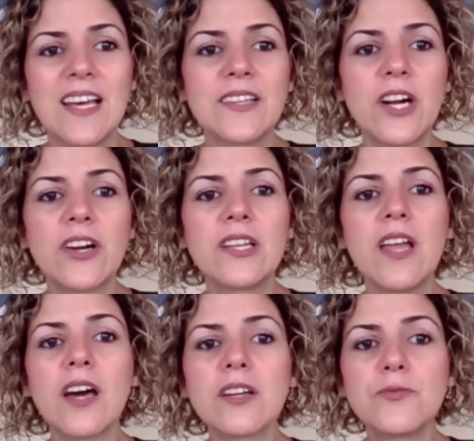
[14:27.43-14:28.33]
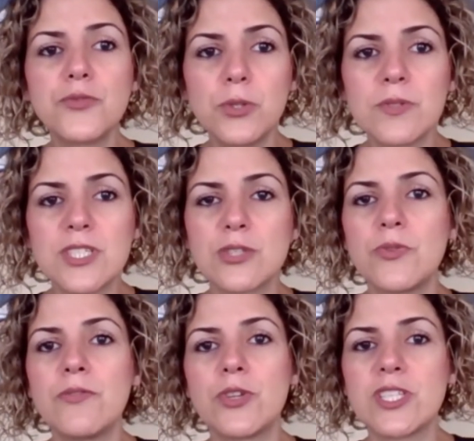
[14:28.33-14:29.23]
There are a lot of rules to
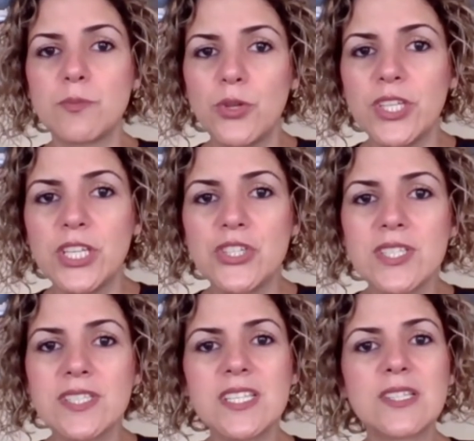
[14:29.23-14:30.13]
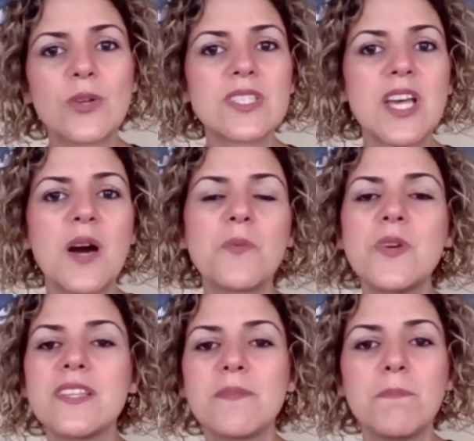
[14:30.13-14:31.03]
reverse mortgages. These loans come
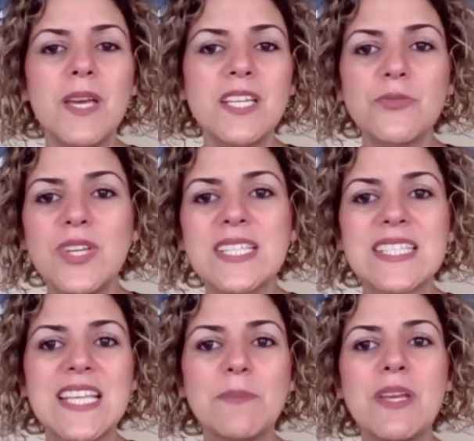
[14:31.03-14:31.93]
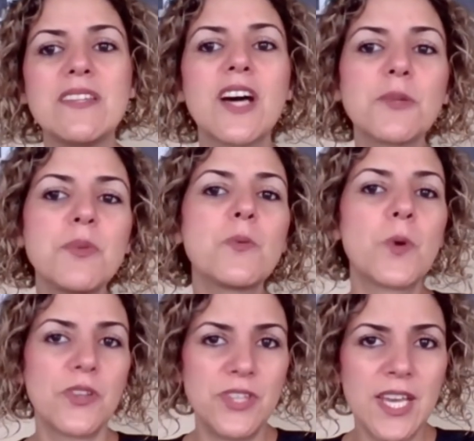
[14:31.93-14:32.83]
with many risks that may not be
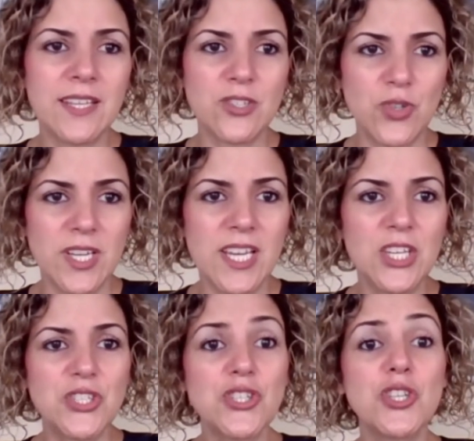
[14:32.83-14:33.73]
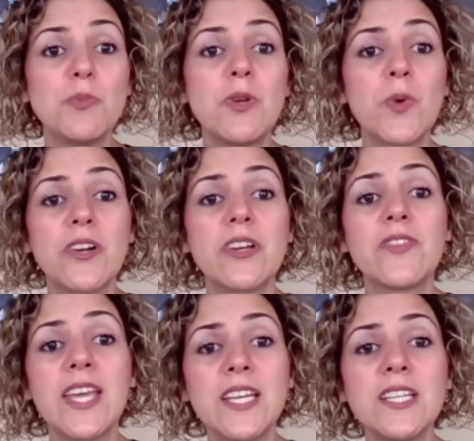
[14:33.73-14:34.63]
worth the extra cash. You should be wary of
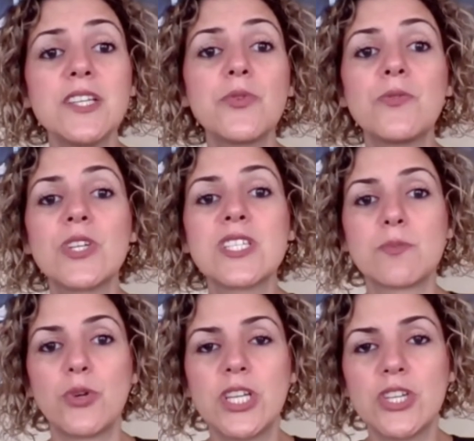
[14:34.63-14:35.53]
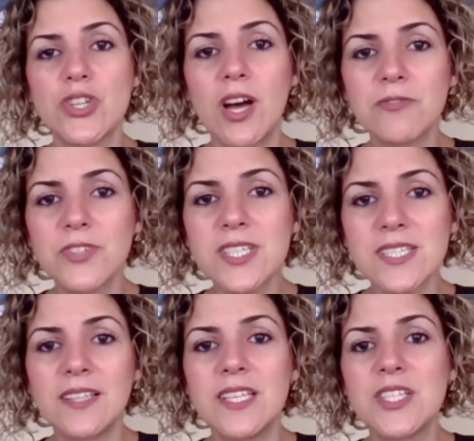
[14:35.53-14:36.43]
any reverse mortgage offers
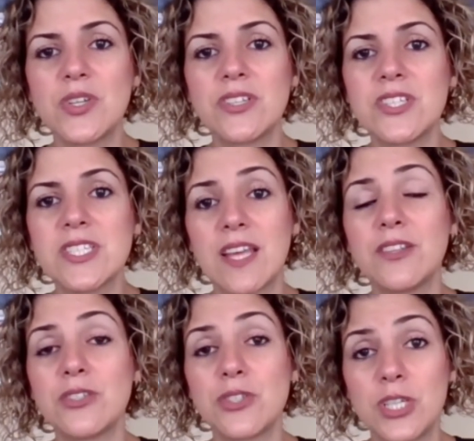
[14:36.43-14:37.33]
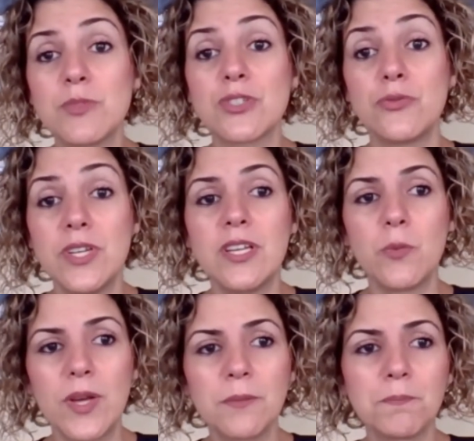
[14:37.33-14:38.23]
unless you understand the terms really
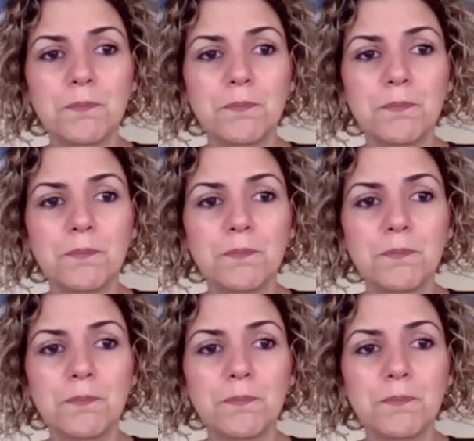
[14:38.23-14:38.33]
well.